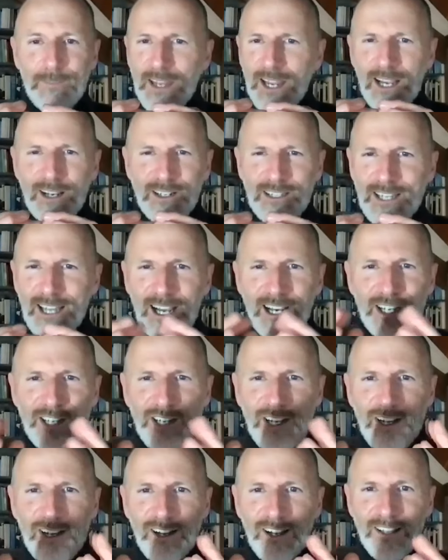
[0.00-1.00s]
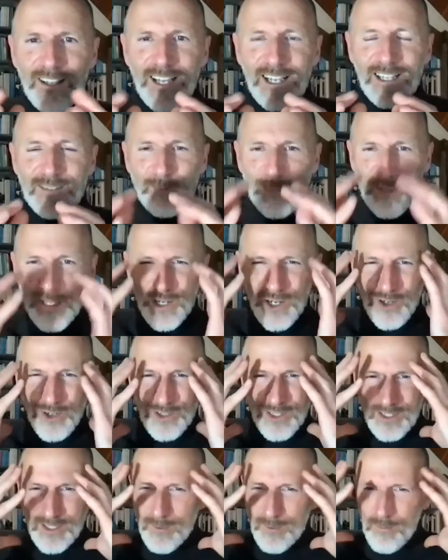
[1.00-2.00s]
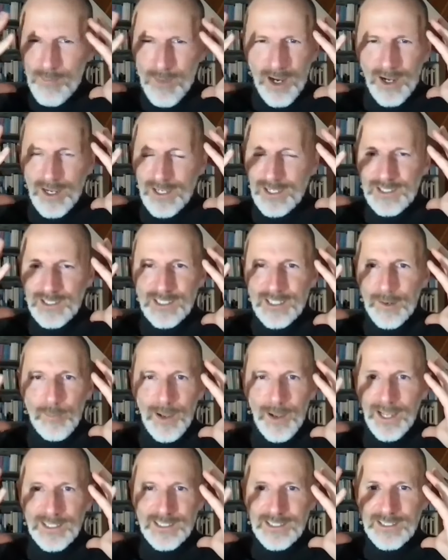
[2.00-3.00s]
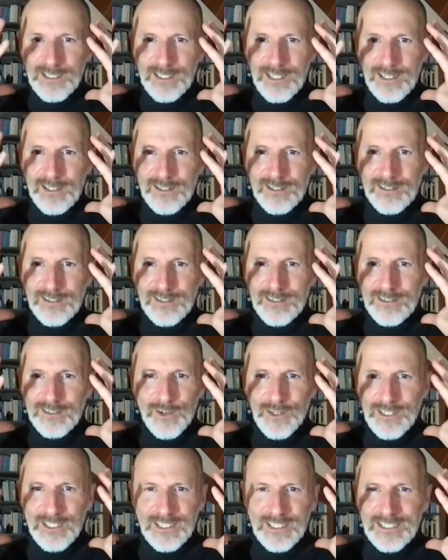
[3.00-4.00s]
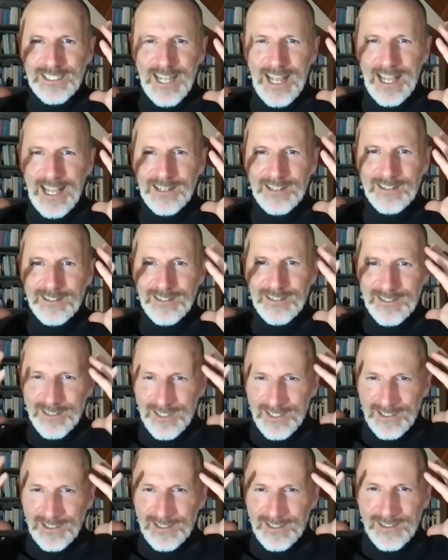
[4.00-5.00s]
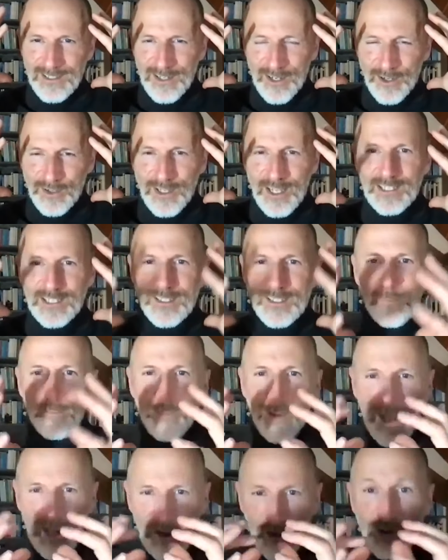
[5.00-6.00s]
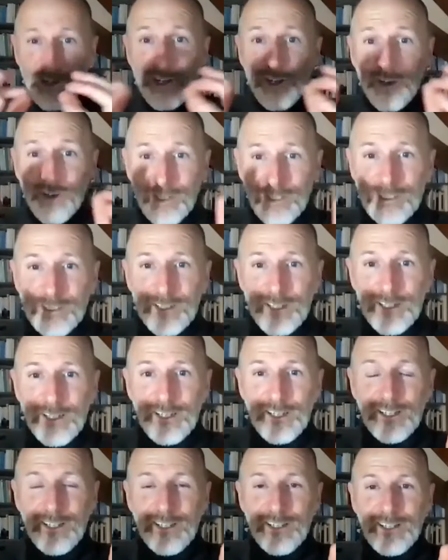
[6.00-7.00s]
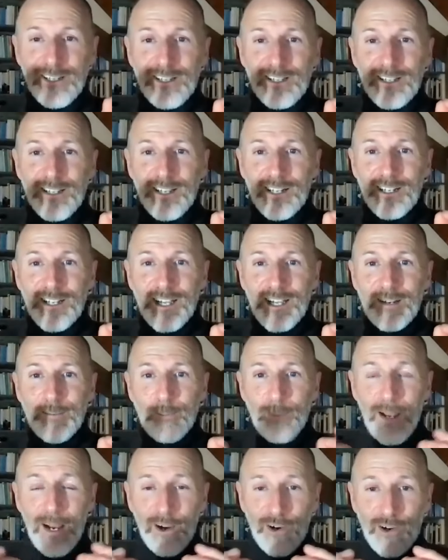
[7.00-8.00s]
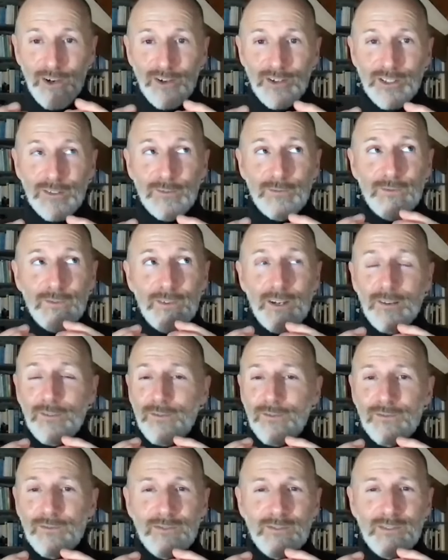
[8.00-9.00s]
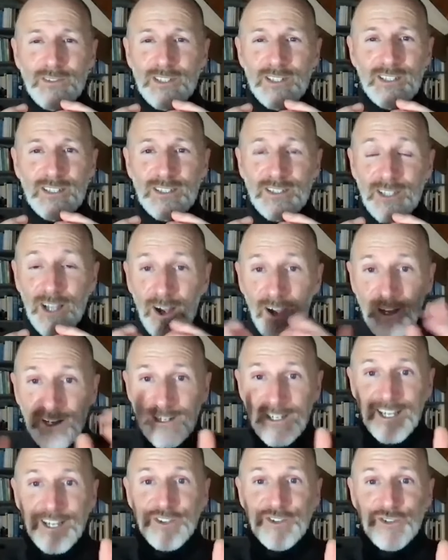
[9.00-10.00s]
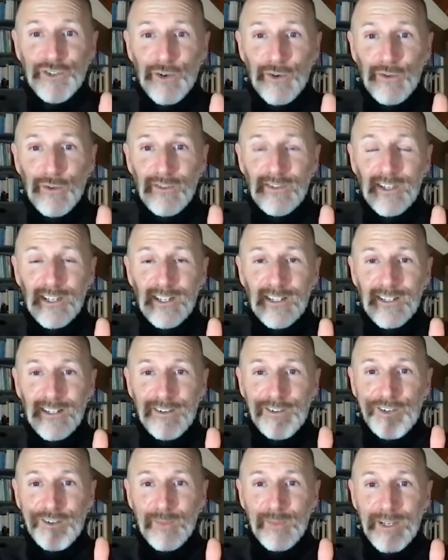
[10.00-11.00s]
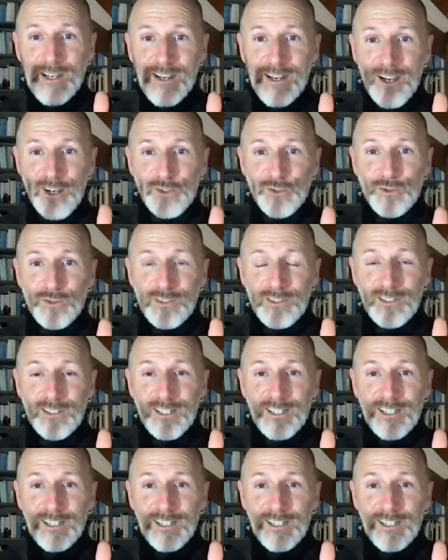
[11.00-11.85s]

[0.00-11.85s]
How can that occur? That's beyond the mind's capacity to understand. In, you know, that's a paradox. And, and a paradox of, of startling truth that can only be known